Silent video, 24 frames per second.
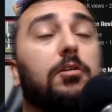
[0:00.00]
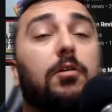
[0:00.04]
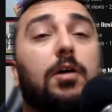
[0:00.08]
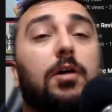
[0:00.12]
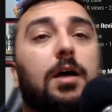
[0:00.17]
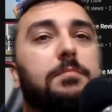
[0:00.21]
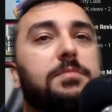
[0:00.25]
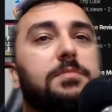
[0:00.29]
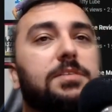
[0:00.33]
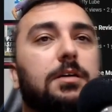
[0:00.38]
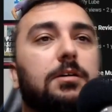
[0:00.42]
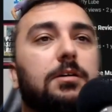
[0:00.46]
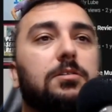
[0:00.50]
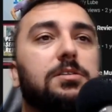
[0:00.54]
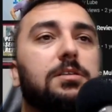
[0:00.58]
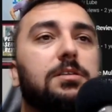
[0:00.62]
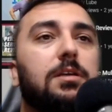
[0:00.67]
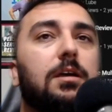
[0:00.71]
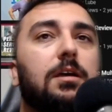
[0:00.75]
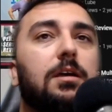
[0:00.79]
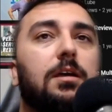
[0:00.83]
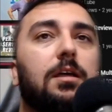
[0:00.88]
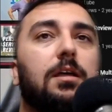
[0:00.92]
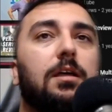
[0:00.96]
obstacles.
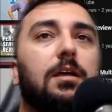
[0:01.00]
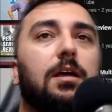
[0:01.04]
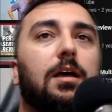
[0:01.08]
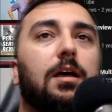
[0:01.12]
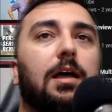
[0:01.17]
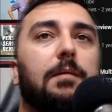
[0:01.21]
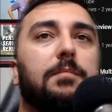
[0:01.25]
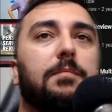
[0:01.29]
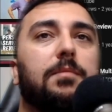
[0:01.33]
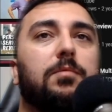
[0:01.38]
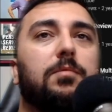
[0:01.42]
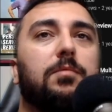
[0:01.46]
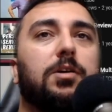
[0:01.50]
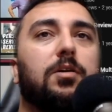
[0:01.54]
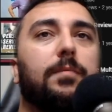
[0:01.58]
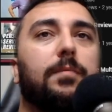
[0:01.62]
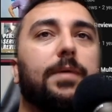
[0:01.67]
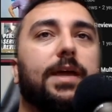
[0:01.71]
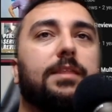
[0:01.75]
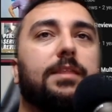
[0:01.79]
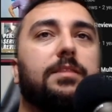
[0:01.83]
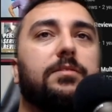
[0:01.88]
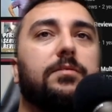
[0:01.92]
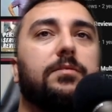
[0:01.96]
But we'll go
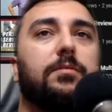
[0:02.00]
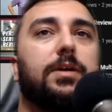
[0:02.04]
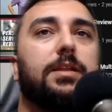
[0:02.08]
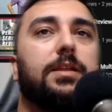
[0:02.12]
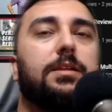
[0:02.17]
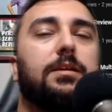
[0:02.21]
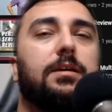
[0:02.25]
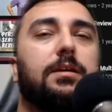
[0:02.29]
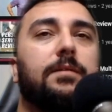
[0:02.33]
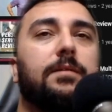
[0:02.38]
back through it.